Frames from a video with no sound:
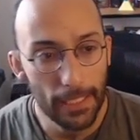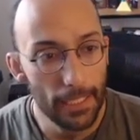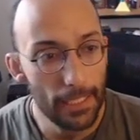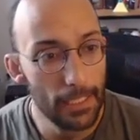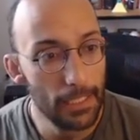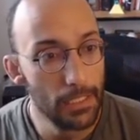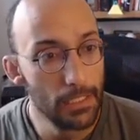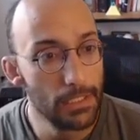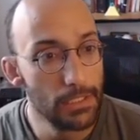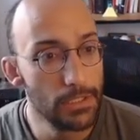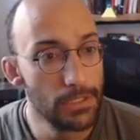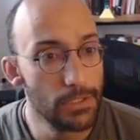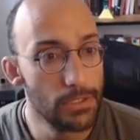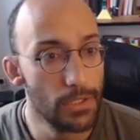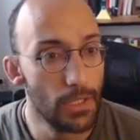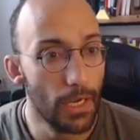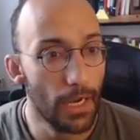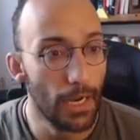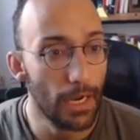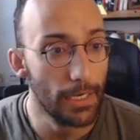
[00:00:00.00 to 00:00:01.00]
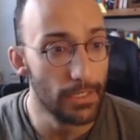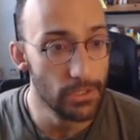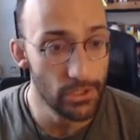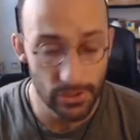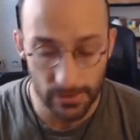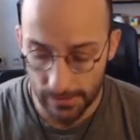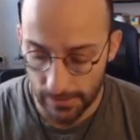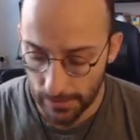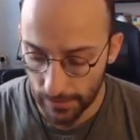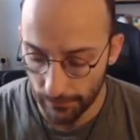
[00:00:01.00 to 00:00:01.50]
And I
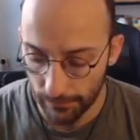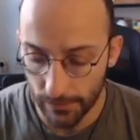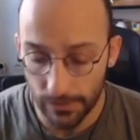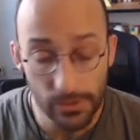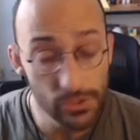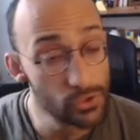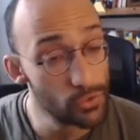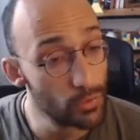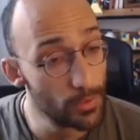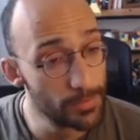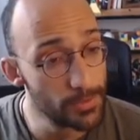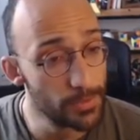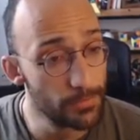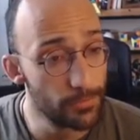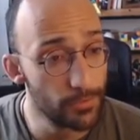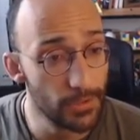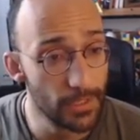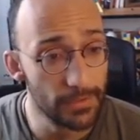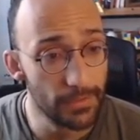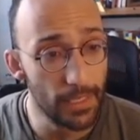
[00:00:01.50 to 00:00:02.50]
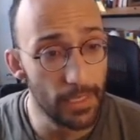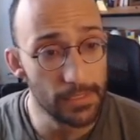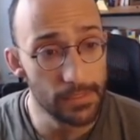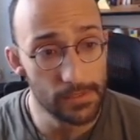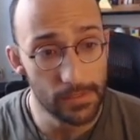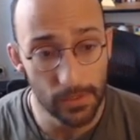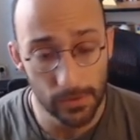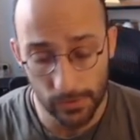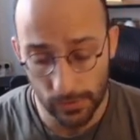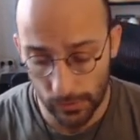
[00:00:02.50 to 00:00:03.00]
just give a description for that task.